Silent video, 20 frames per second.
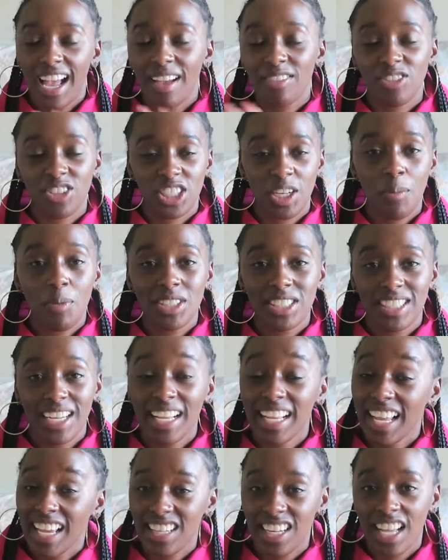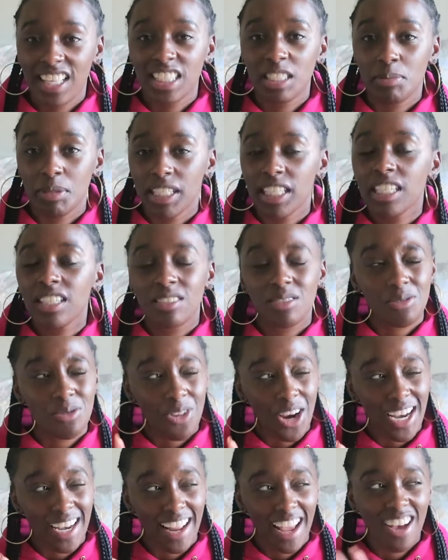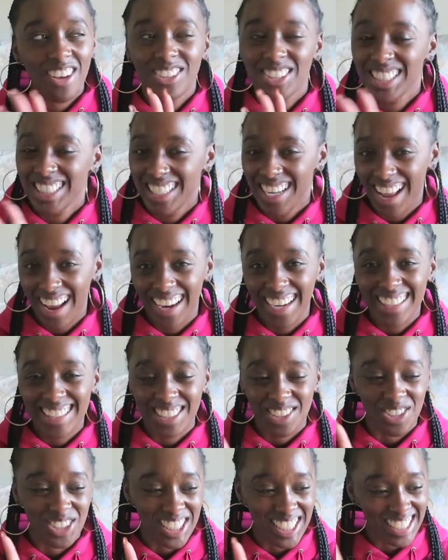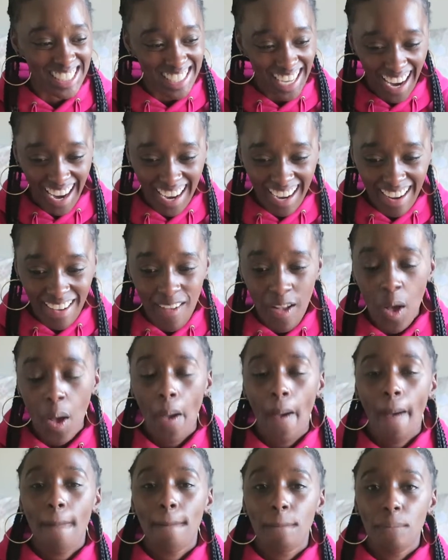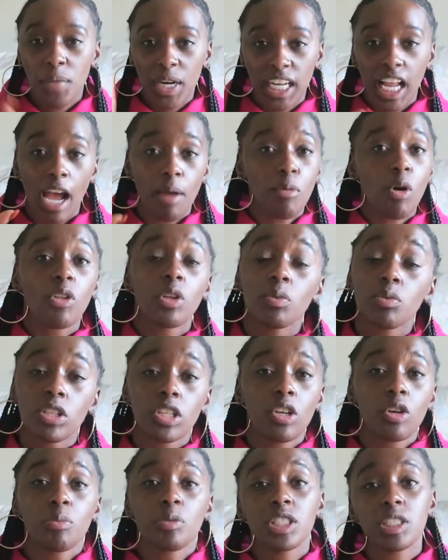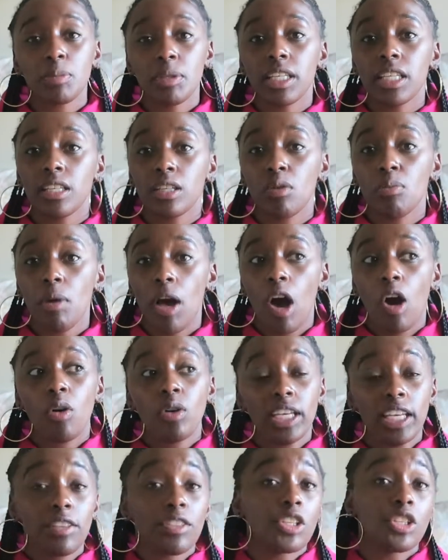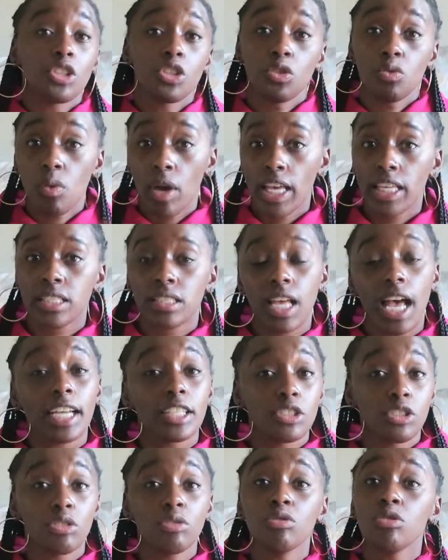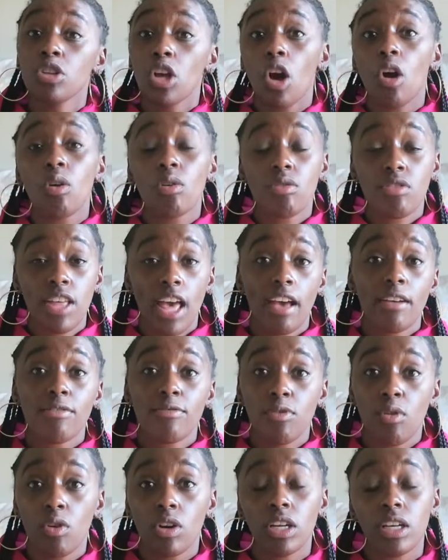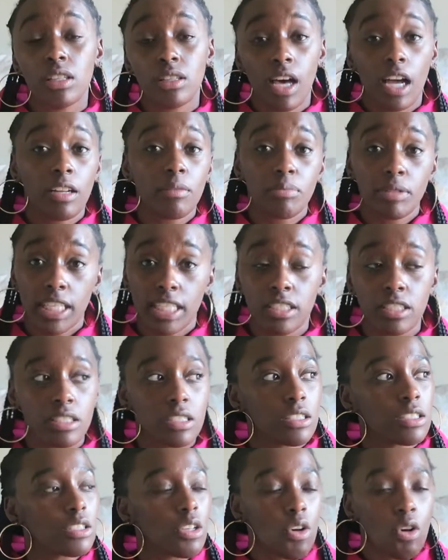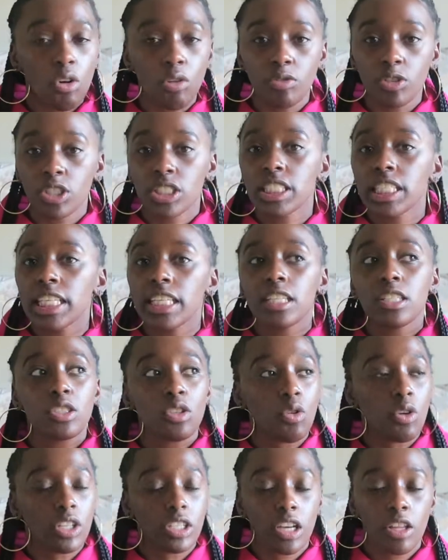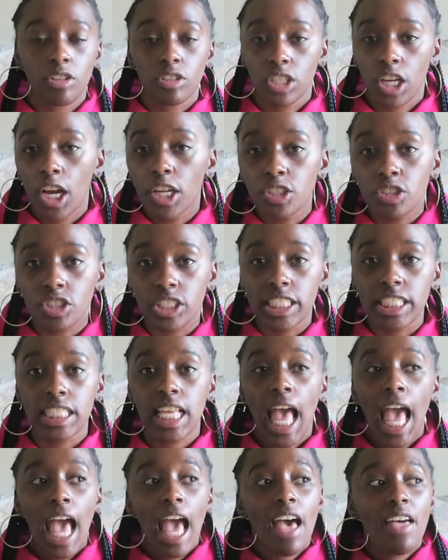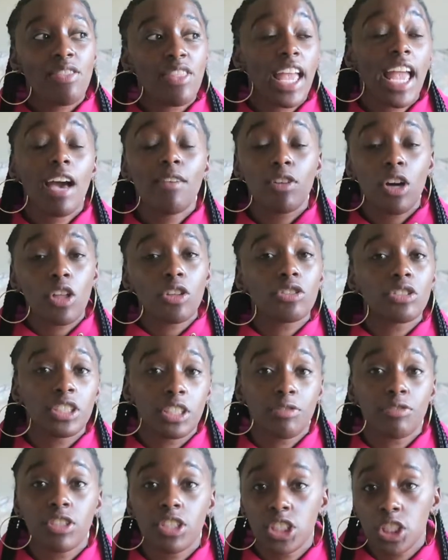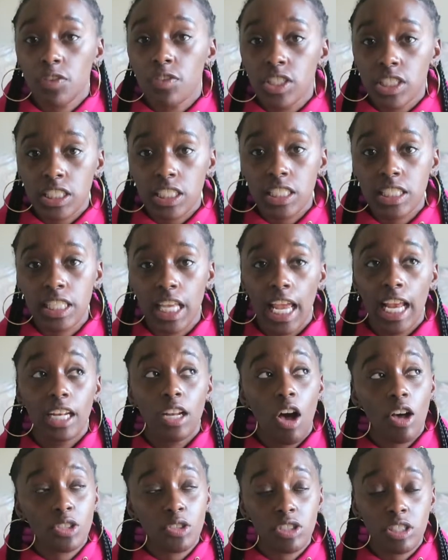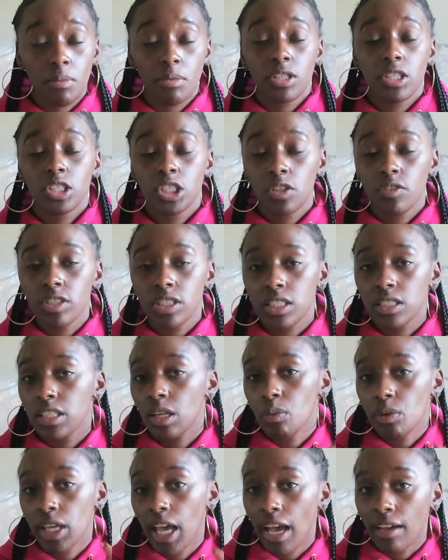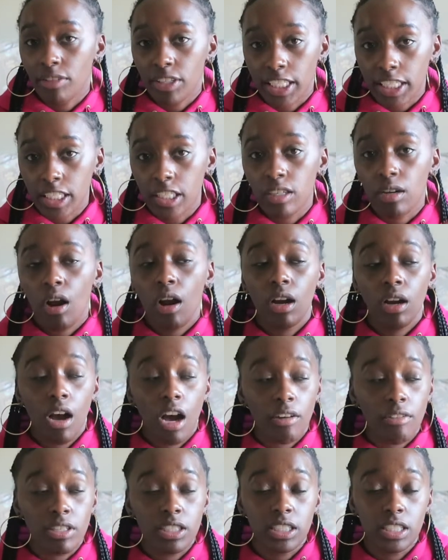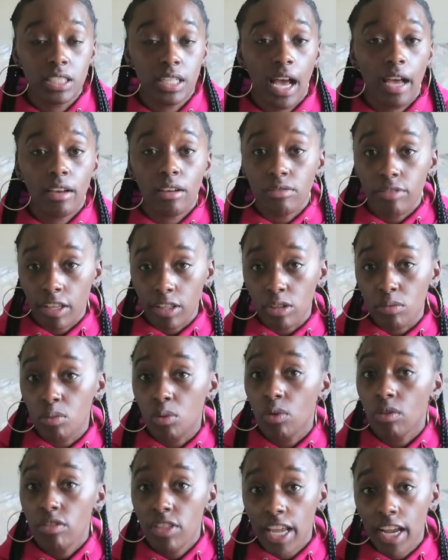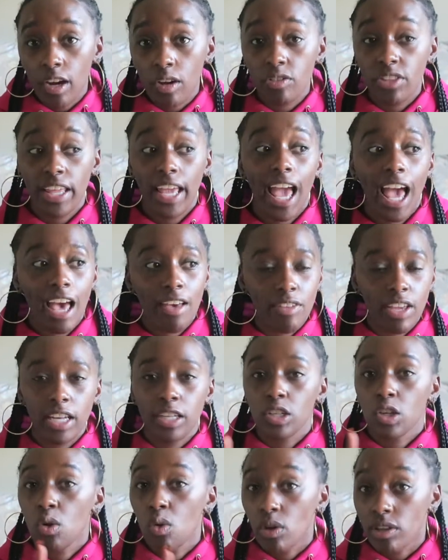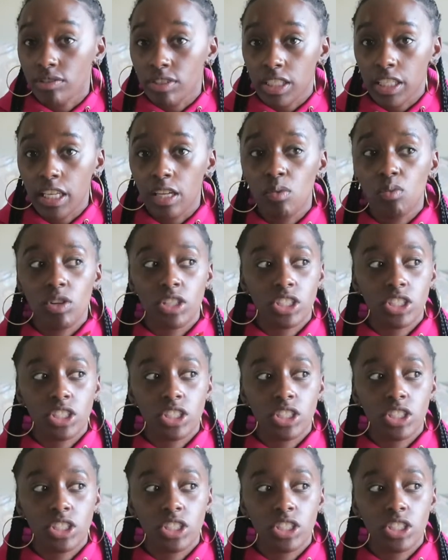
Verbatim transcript: for some reason, I cannot speak right now, tonight, or today but I'm only really going to be speaking about in the US. I do know that for a lot of places overseas or in other countries, they have other different services and also some of the services that we have here are obviously not available there they have an equivalent